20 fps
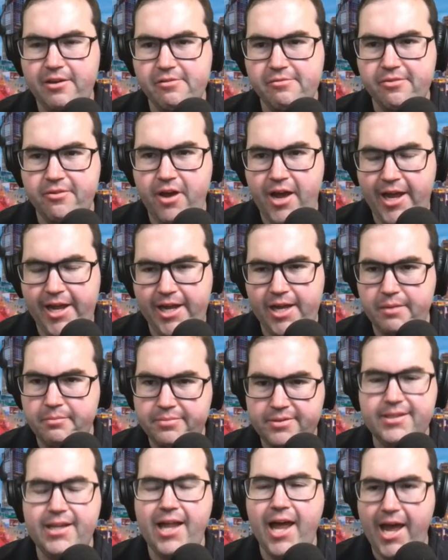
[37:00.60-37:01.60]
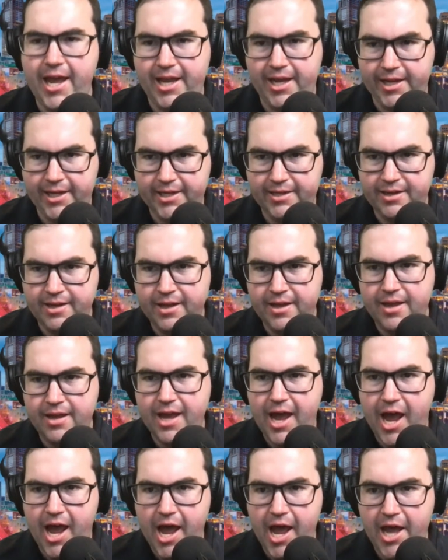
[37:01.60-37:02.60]
via plane,
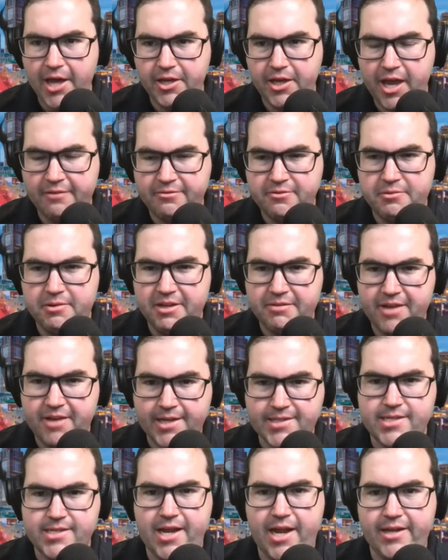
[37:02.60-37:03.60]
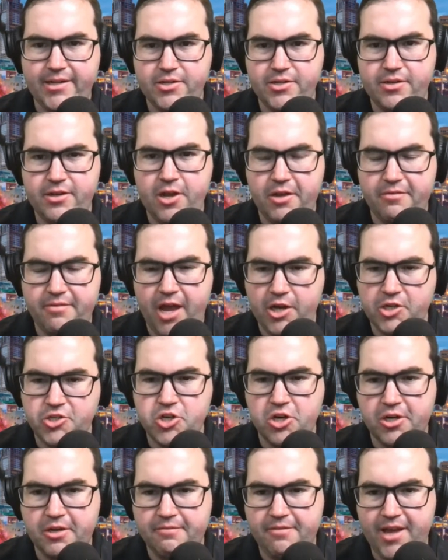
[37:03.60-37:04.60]
uh, you have to be vaccinated. Novak
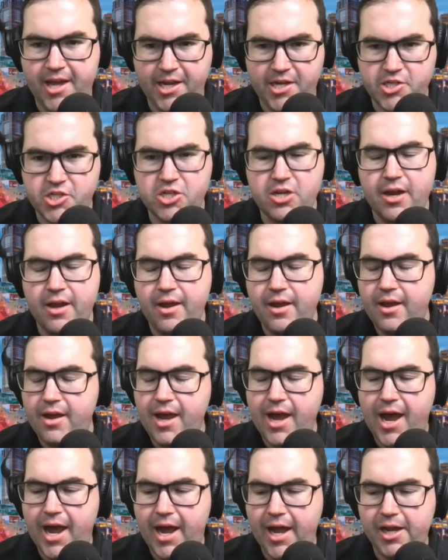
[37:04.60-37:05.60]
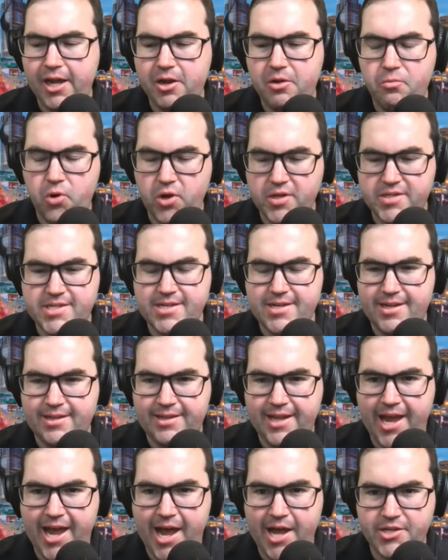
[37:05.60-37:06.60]
Djokovic I uh, wasn't
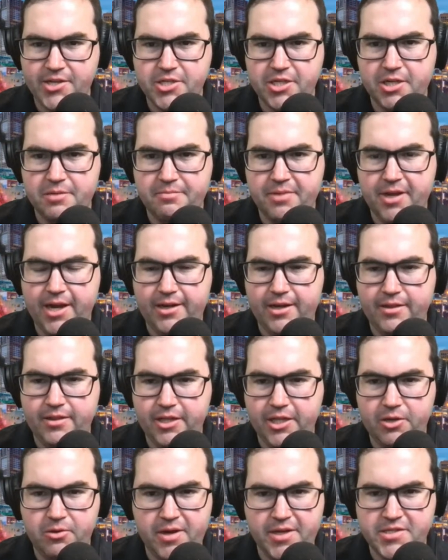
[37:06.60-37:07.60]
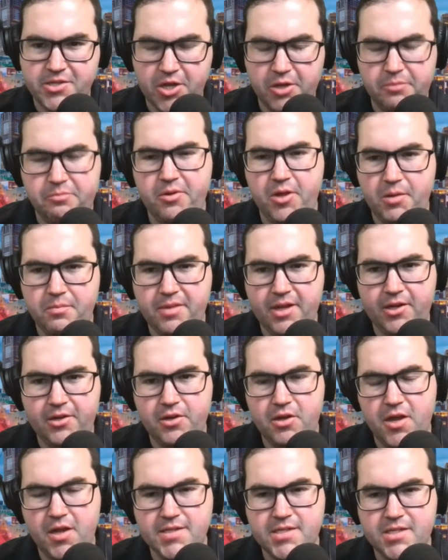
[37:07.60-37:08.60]
allowed to compete in the US Open
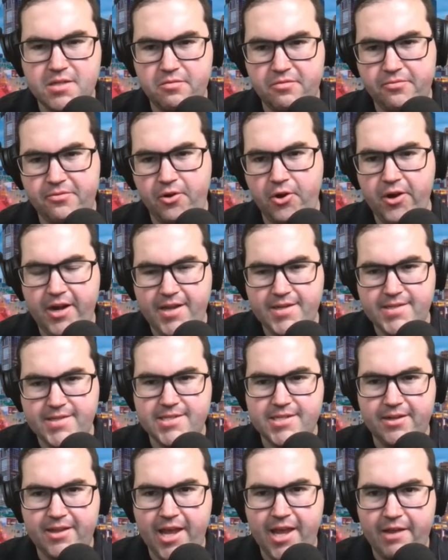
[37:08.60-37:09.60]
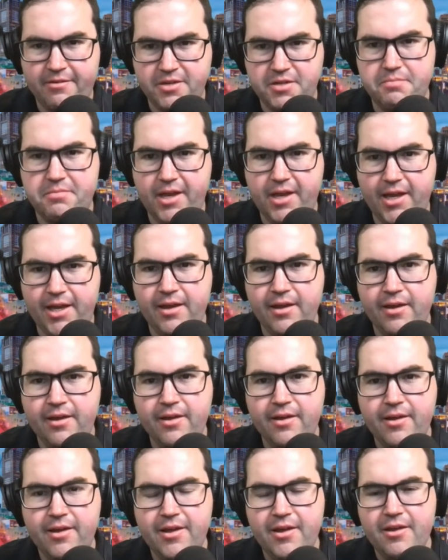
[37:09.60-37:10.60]
because foreigners still have to be
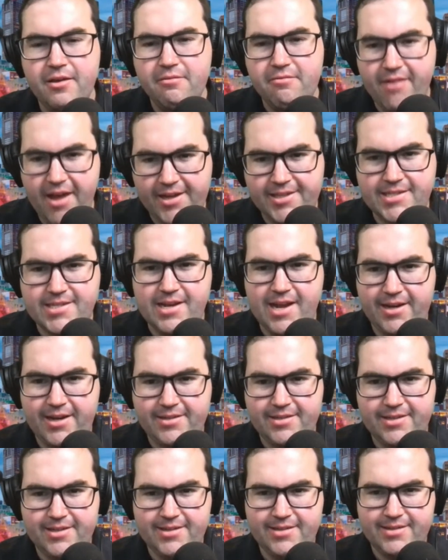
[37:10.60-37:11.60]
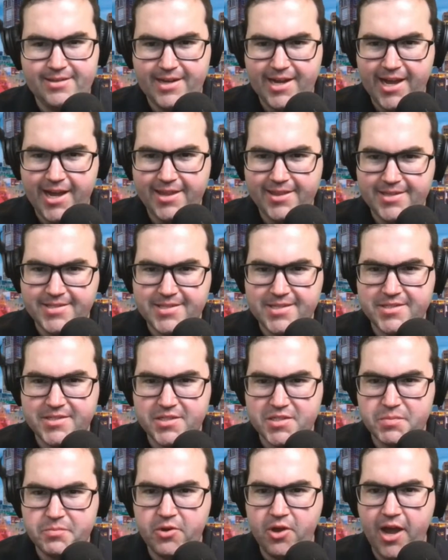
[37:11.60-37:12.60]
vaccinated. Uh, this is
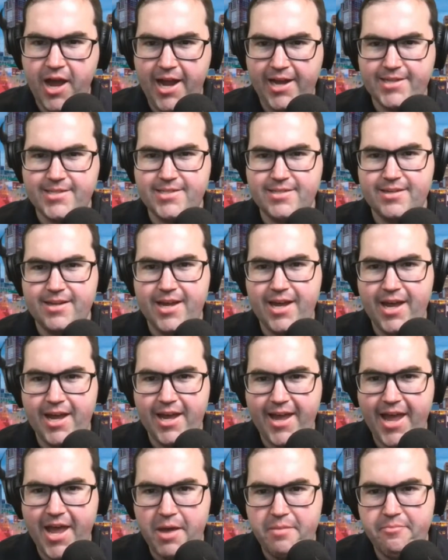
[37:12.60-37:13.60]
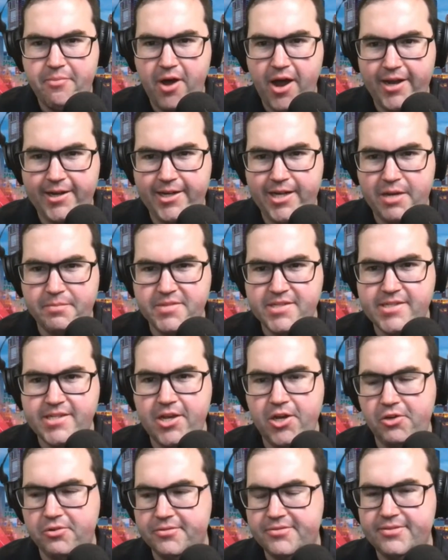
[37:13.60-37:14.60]
despite Biden
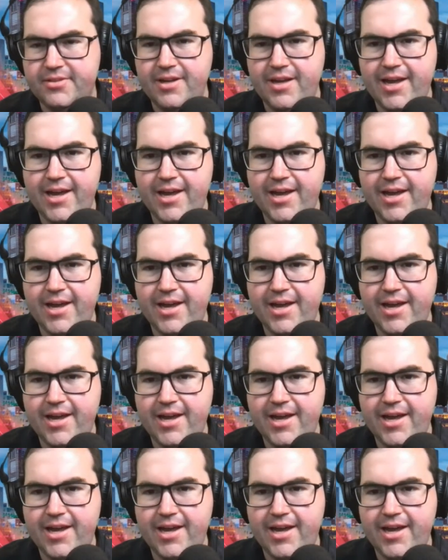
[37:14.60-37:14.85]
himself